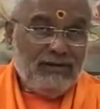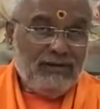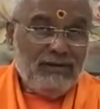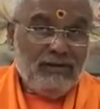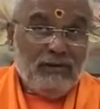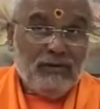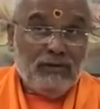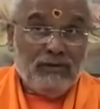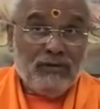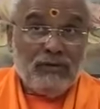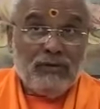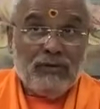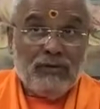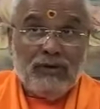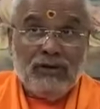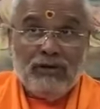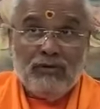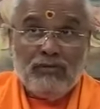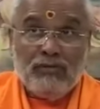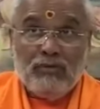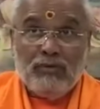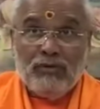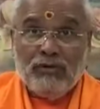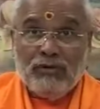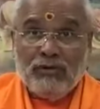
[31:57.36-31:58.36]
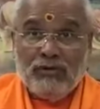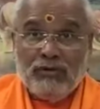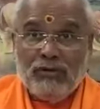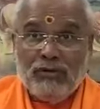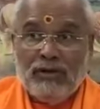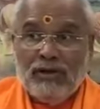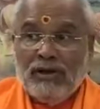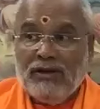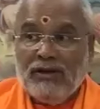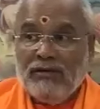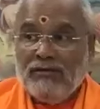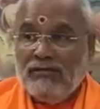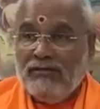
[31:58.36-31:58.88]
You have to reboot your
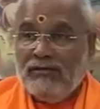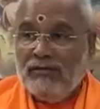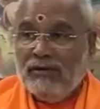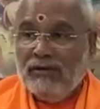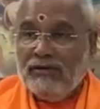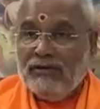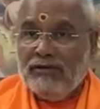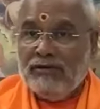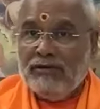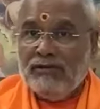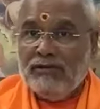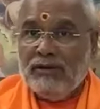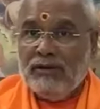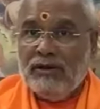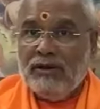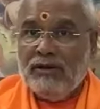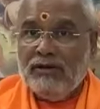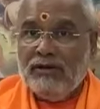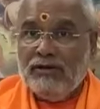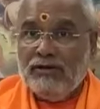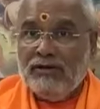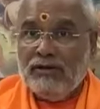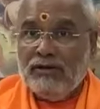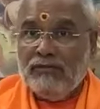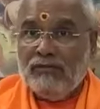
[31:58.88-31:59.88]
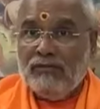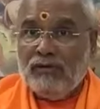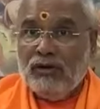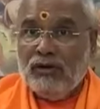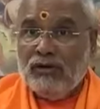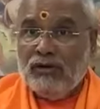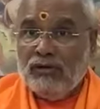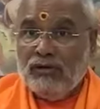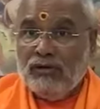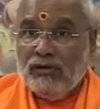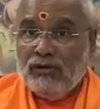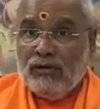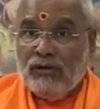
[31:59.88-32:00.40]
life.
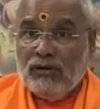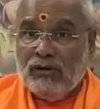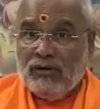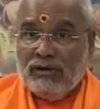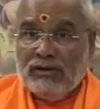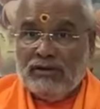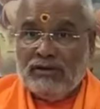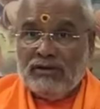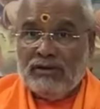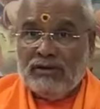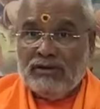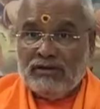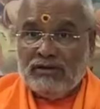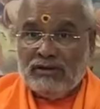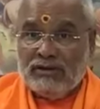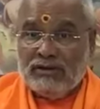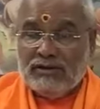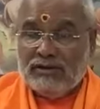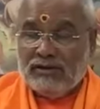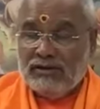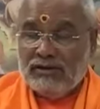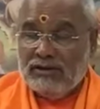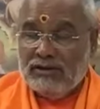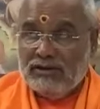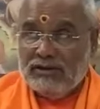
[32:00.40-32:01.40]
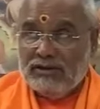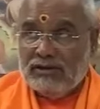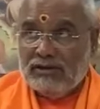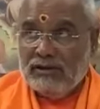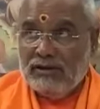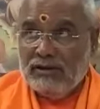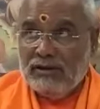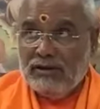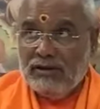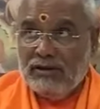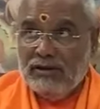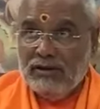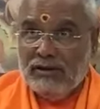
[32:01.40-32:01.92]
What you thought as a success
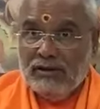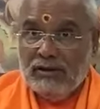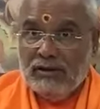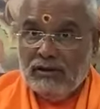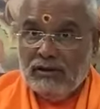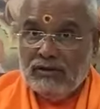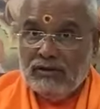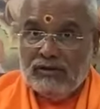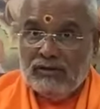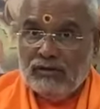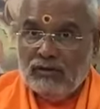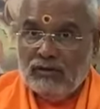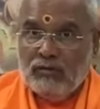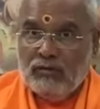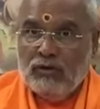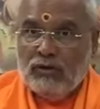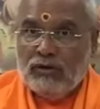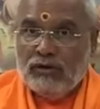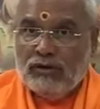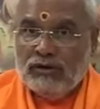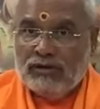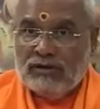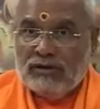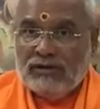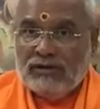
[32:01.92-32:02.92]
is no more a